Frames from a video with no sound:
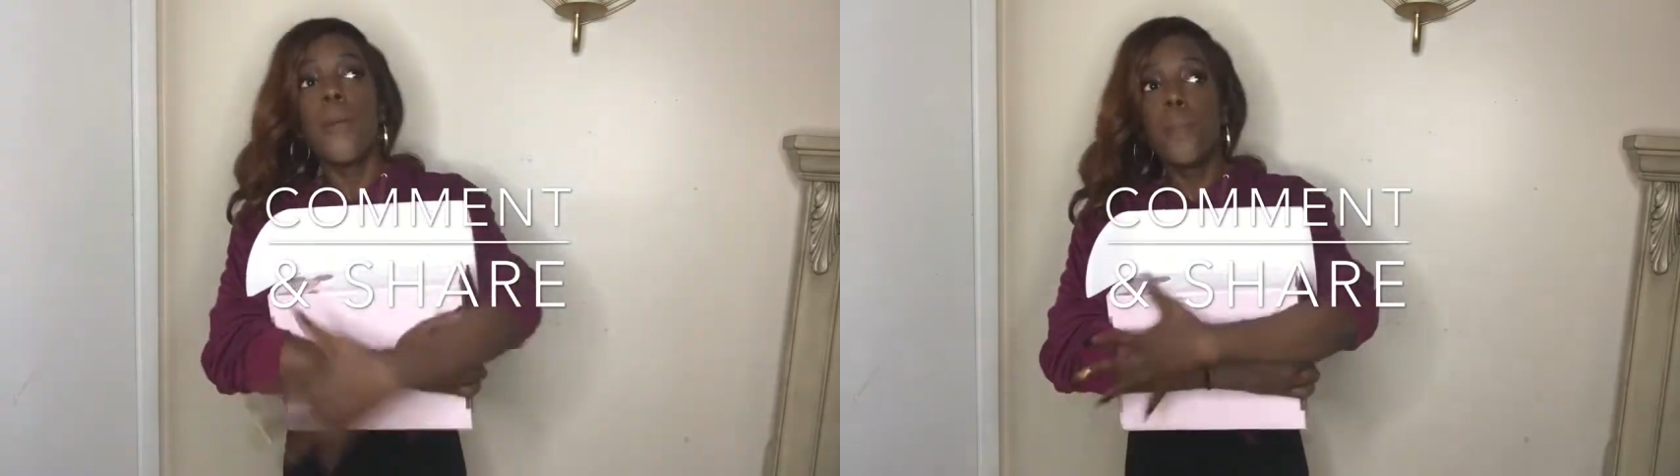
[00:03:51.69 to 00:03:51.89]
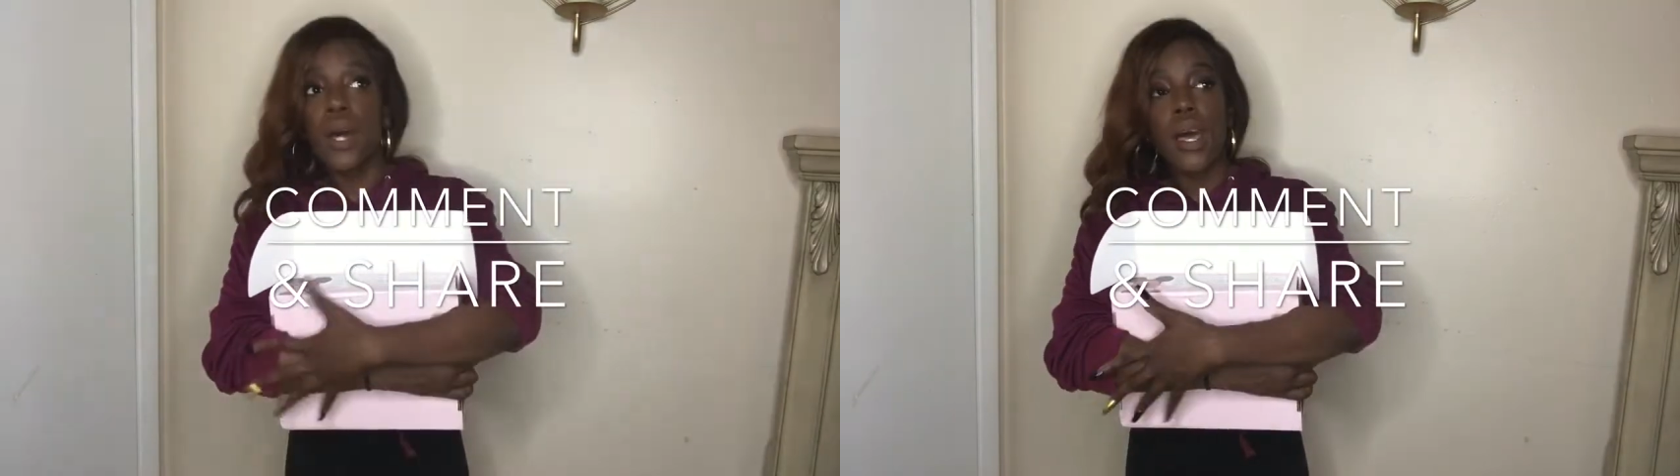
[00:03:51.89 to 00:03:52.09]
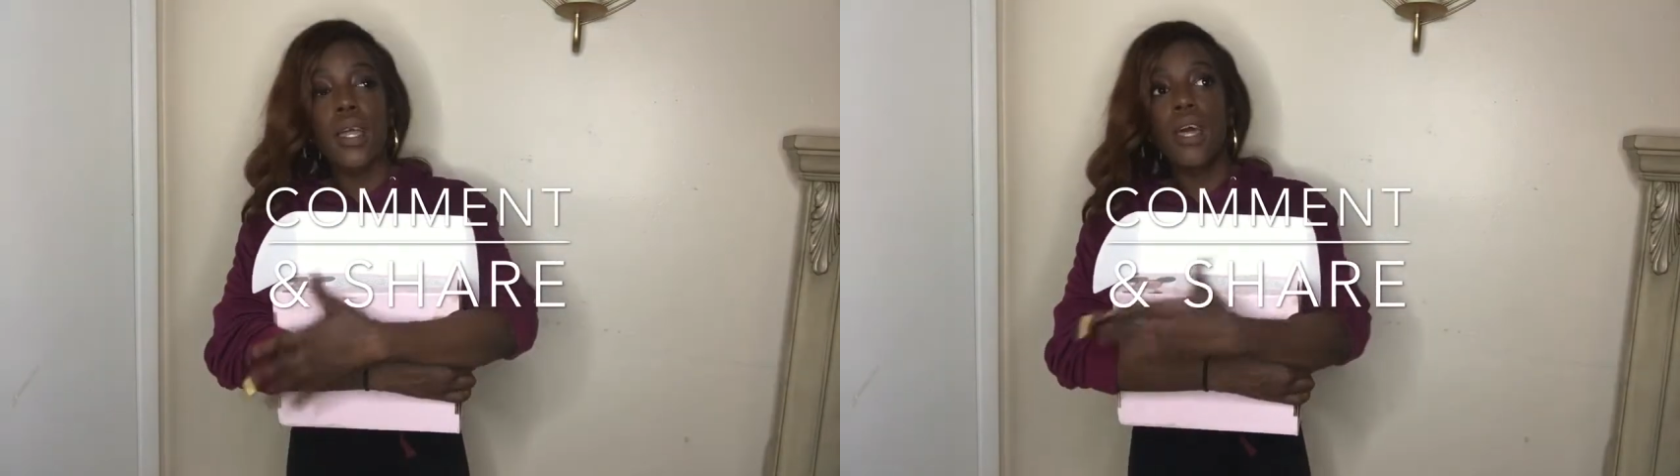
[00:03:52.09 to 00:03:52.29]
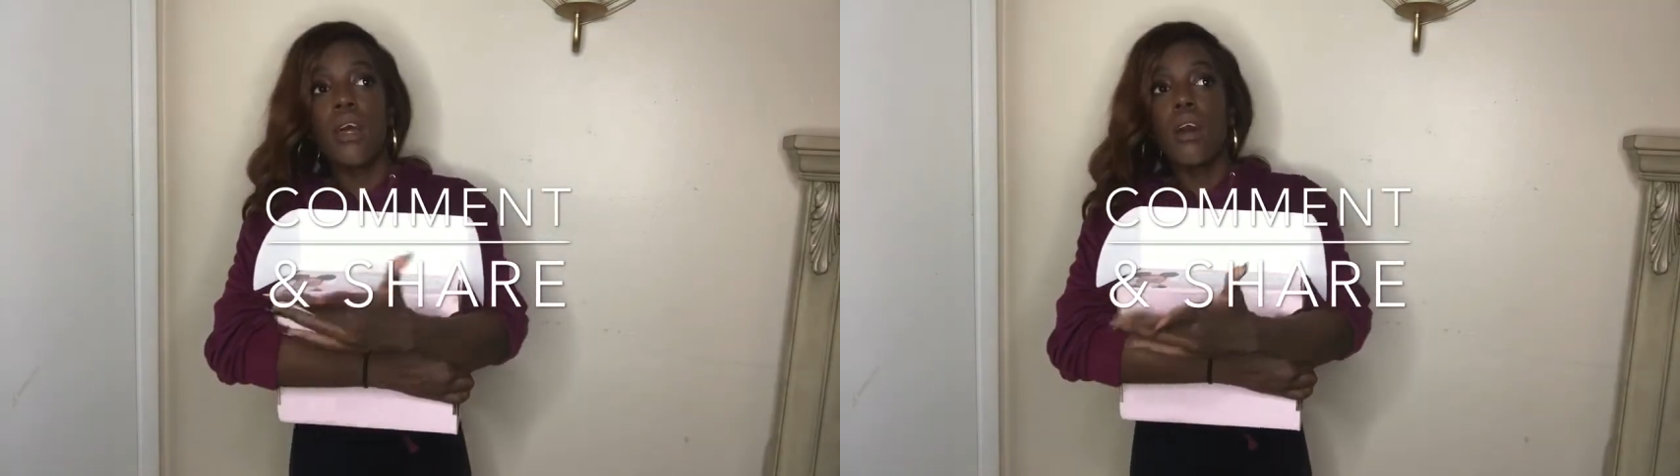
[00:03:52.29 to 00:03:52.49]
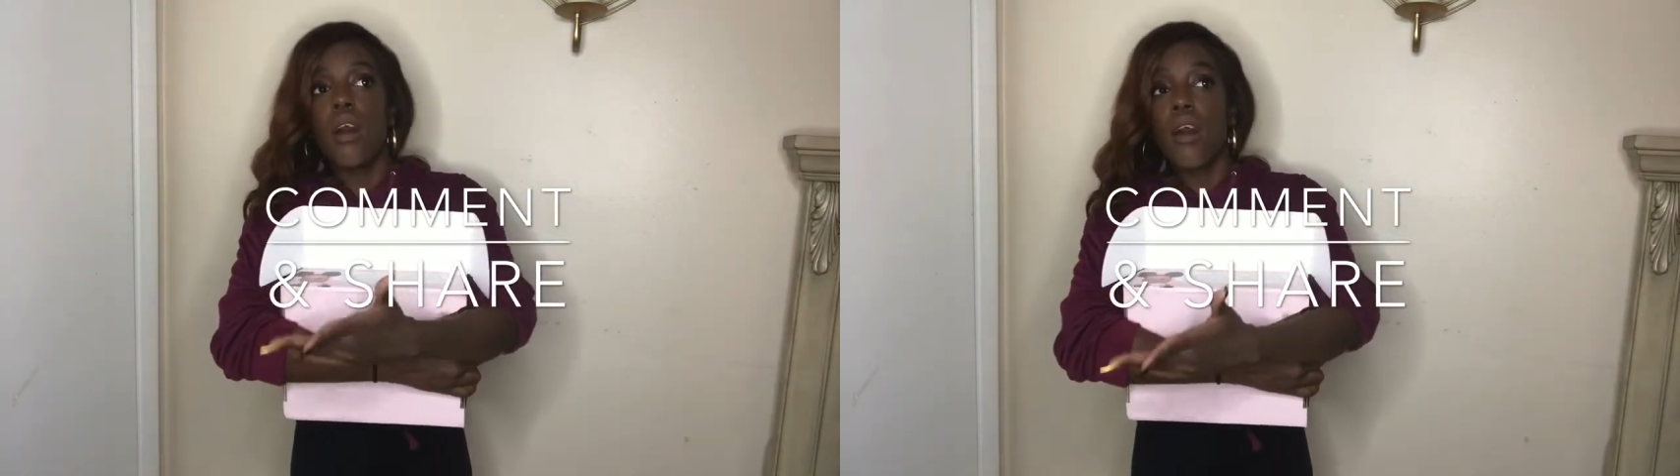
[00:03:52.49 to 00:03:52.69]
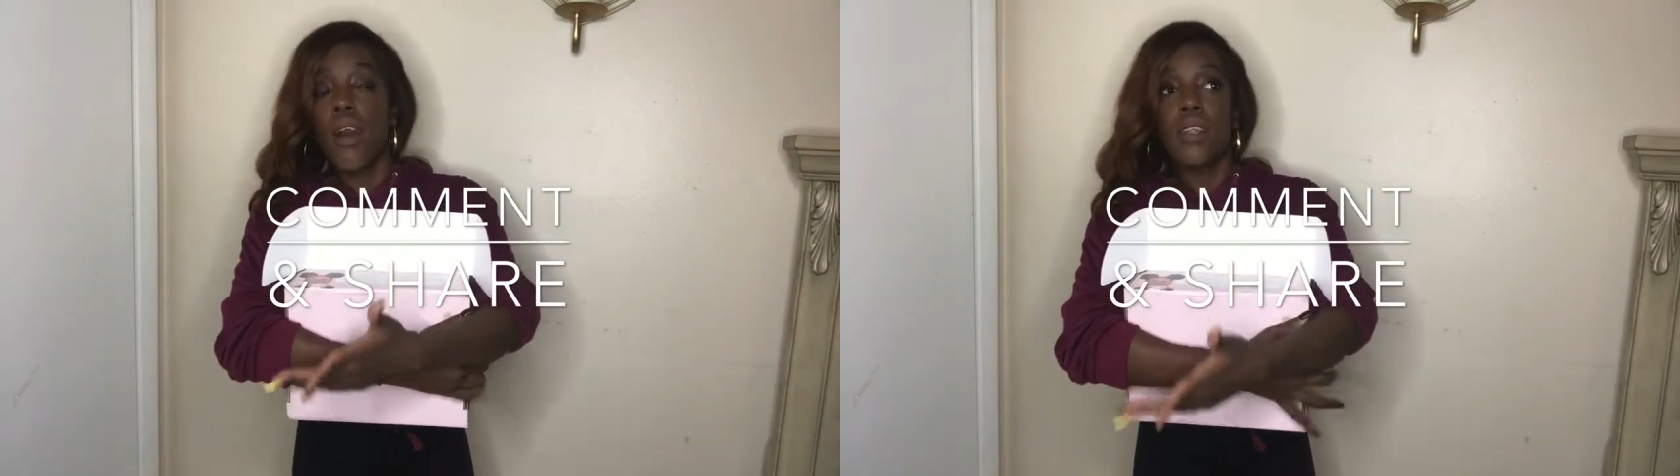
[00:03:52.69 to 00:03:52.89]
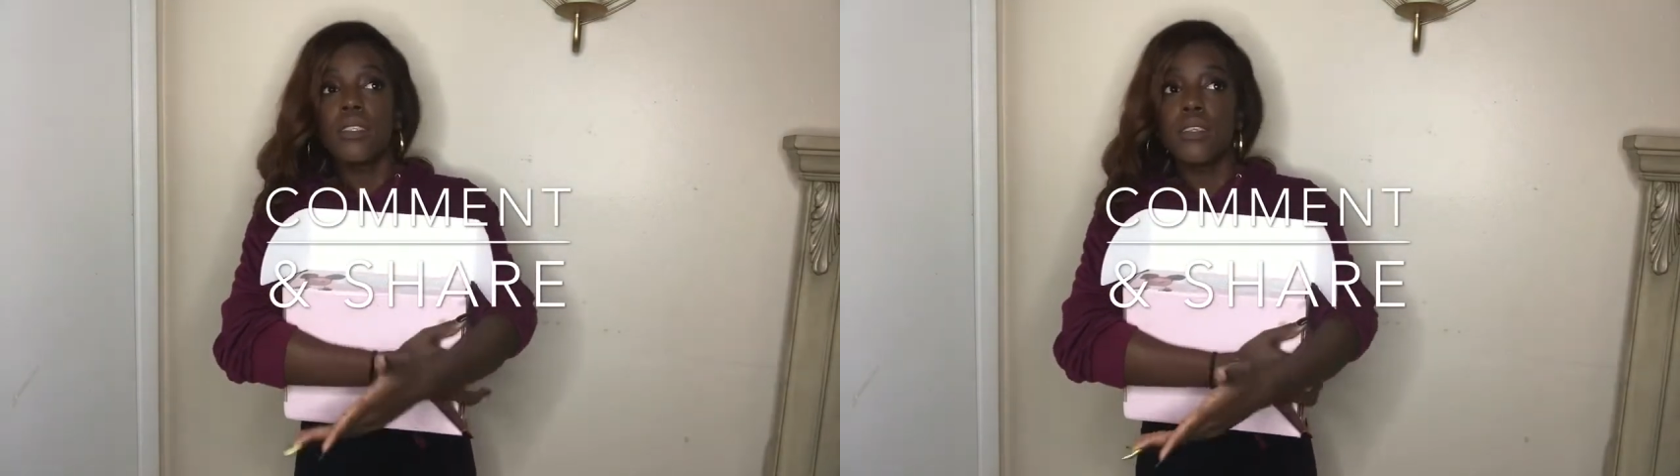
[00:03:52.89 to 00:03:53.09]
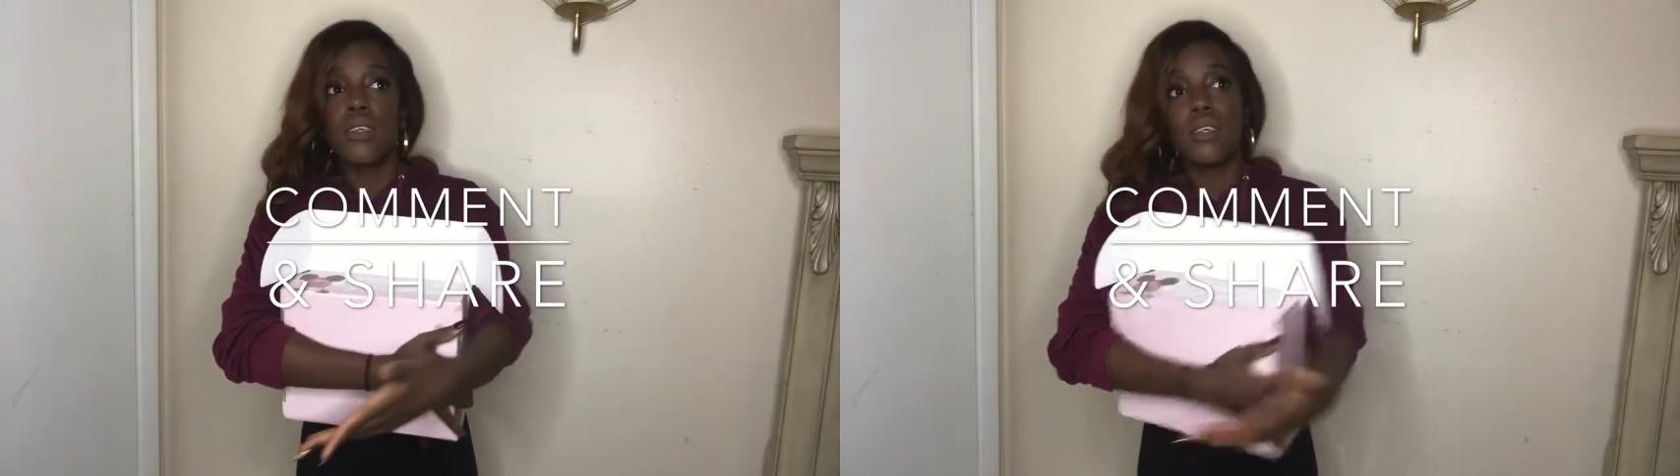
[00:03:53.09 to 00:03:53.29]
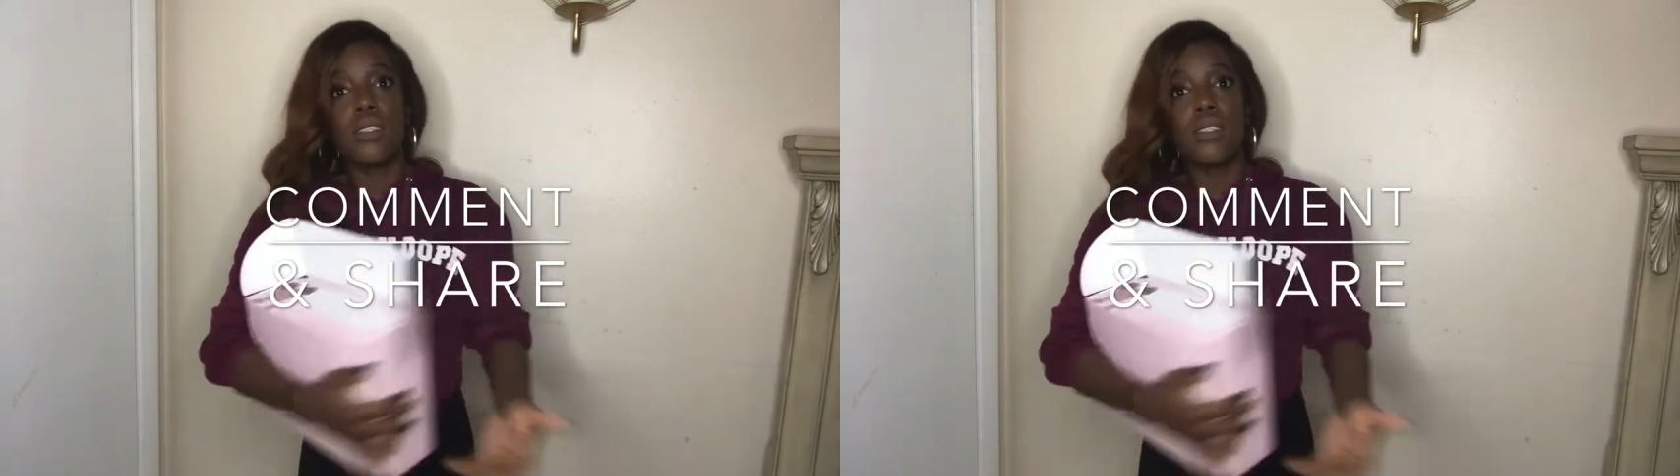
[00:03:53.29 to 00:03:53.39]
But honestly,